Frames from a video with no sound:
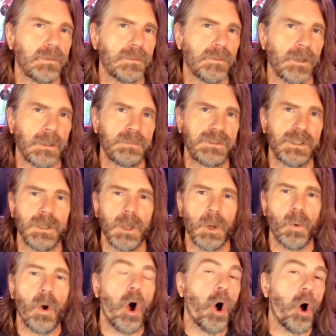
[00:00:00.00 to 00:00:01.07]
verbs to
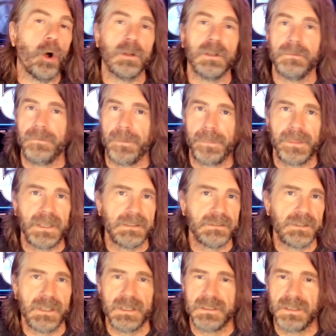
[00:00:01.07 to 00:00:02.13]
know all of the things
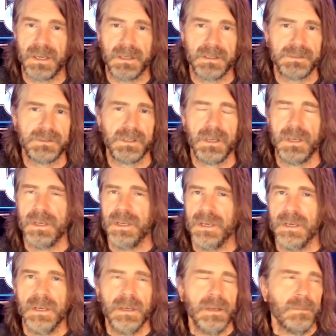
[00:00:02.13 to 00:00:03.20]
that it does.
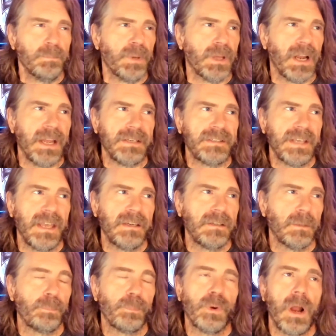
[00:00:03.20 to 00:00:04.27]
But I tend
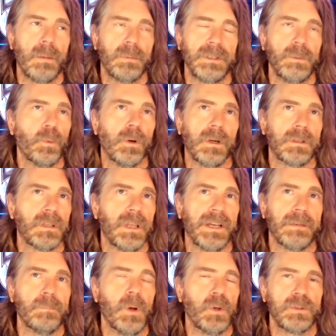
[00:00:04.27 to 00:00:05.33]
to probably work
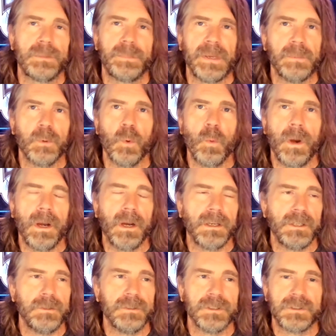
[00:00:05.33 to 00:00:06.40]
like most people, where
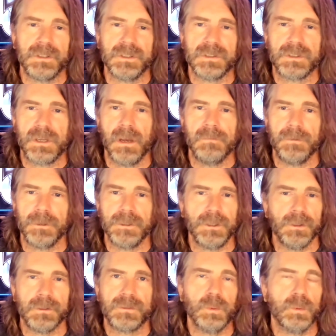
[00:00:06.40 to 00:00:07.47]
you just discover
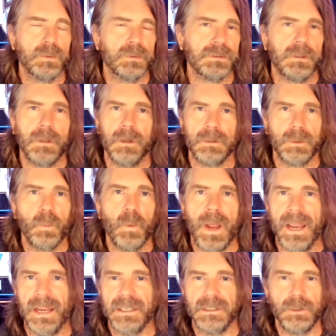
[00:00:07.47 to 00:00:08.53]
your tools along the
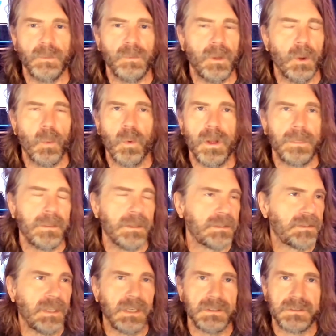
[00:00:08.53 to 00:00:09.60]
way. You know what this
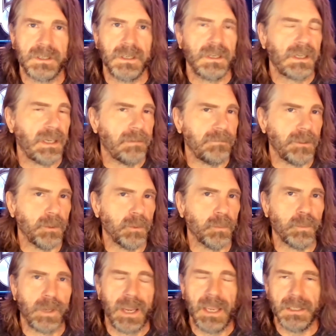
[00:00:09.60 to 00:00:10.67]
thing's going to give you,
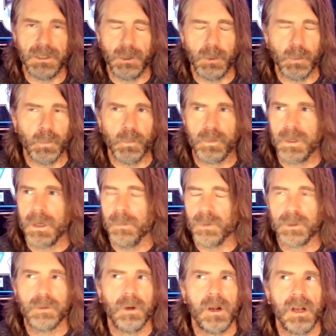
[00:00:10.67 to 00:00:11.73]
and you come
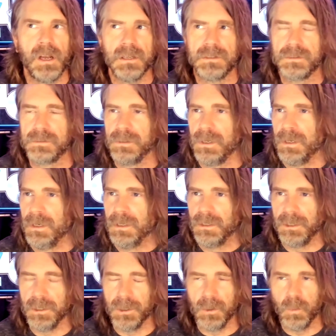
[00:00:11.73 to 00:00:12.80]
across,
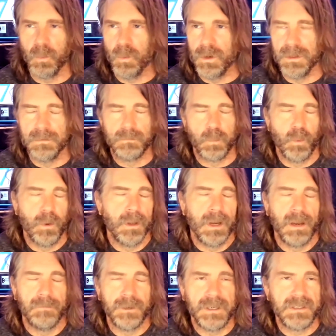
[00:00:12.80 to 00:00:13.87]
one
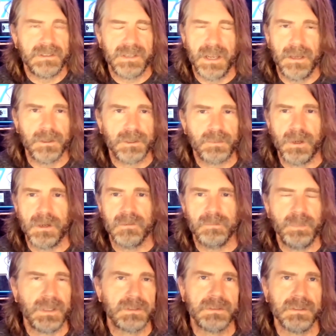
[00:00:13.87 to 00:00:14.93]
every 10 or 12
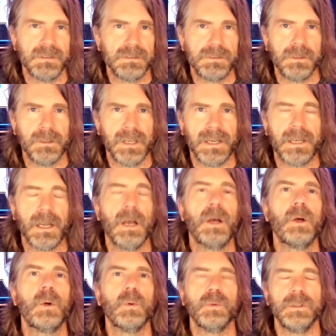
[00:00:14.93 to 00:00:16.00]
mixes. You're like,
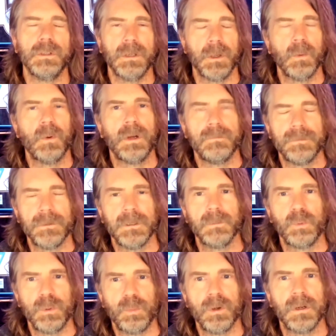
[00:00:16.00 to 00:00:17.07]
oh, you know what verb
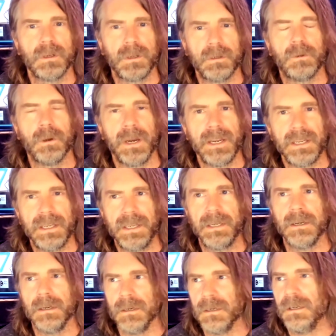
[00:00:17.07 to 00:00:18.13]
would work great
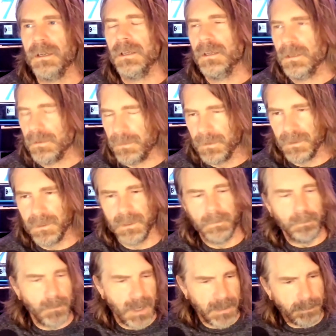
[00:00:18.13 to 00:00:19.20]
here?
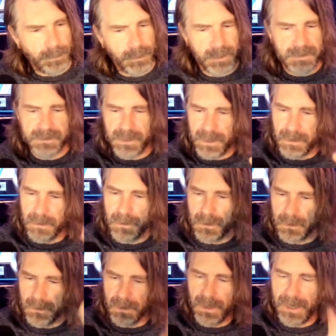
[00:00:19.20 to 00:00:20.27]
My preset
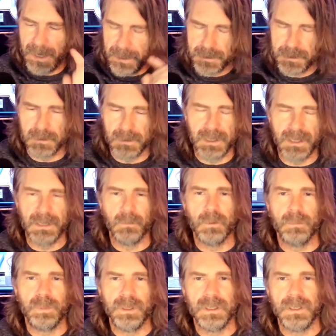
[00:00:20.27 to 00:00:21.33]
on the H delay
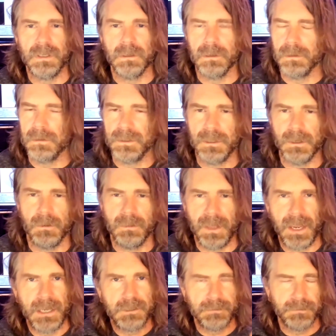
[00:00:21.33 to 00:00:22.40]
would be, or the
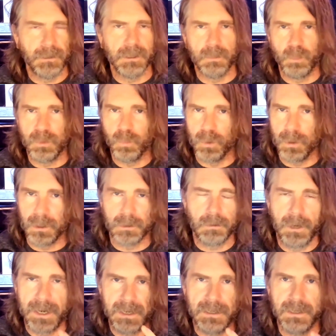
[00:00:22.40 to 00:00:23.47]
H verb would work
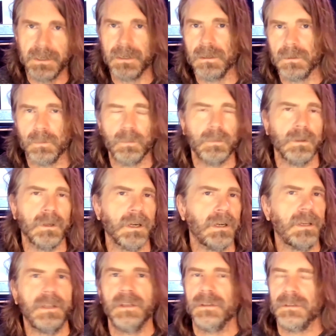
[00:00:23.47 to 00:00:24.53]
great here. Or
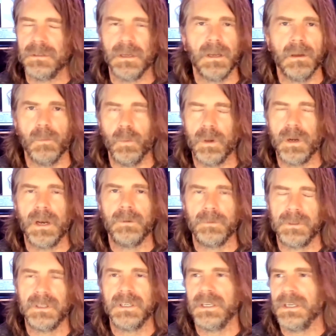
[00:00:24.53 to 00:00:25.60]
what I
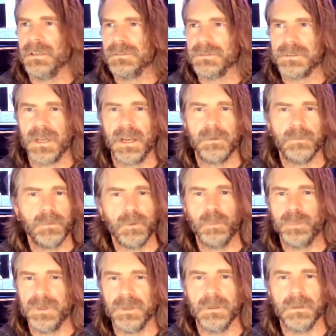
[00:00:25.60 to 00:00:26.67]
really need is a tight room
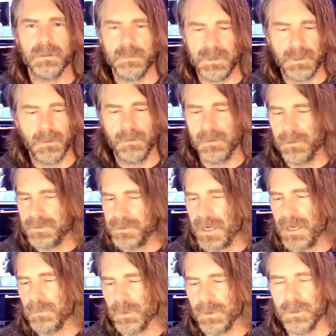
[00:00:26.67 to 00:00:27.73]
here. Let me go to the
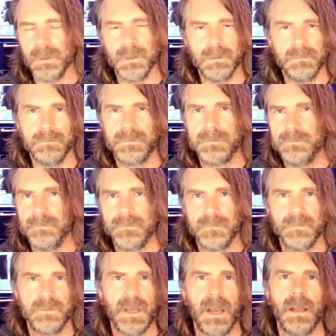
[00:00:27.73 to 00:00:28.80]
chamber and
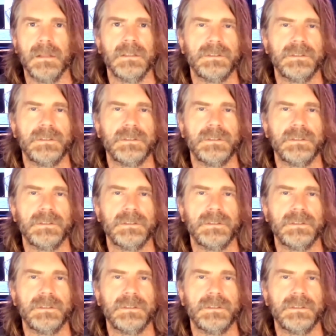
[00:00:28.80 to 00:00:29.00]
dial it